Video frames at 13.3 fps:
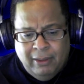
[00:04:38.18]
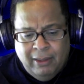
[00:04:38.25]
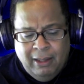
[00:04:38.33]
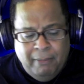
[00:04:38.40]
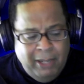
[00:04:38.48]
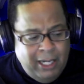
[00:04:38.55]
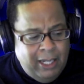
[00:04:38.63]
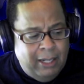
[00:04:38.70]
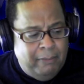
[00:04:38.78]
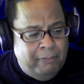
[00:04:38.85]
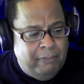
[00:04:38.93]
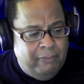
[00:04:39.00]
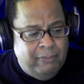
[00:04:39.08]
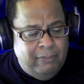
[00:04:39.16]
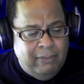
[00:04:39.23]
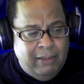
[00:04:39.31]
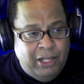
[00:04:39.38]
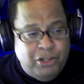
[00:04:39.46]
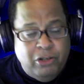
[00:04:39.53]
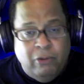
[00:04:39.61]
The immediate
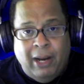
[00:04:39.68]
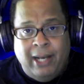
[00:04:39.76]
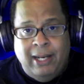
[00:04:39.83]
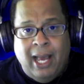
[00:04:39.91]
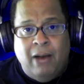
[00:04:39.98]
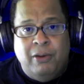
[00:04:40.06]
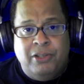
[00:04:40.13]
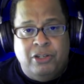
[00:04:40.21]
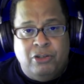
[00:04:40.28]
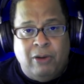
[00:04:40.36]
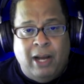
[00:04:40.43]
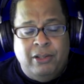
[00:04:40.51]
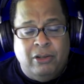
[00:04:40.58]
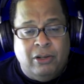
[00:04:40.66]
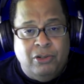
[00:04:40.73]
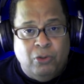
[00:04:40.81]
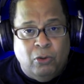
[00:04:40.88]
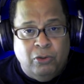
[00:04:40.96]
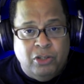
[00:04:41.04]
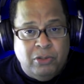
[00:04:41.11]
issue right now is to try to
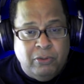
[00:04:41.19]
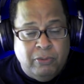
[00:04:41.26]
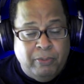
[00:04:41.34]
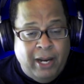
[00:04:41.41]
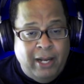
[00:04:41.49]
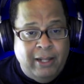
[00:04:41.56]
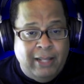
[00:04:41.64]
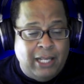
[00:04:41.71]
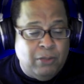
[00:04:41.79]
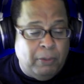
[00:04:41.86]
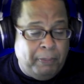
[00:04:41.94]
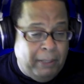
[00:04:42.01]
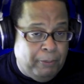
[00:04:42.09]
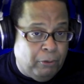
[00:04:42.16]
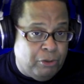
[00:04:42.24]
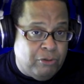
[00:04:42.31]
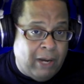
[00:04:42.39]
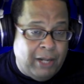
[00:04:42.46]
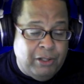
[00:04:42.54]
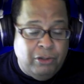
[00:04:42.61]
control the spread, and that's what people are
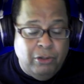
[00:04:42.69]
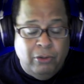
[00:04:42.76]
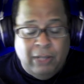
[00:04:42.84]
trying to do.